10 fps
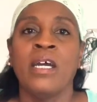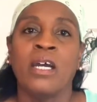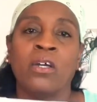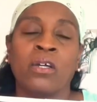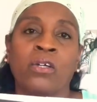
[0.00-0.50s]

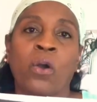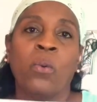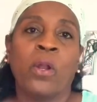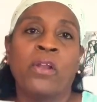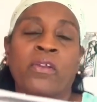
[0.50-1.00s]
A
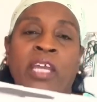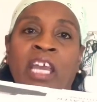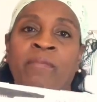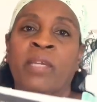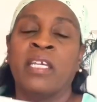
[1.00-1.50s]
co-worker
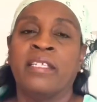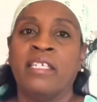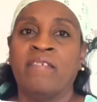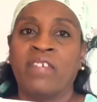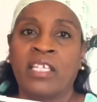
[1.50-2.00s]
gave me a
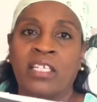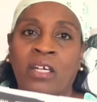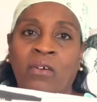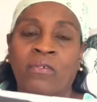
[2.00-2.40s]
T V, so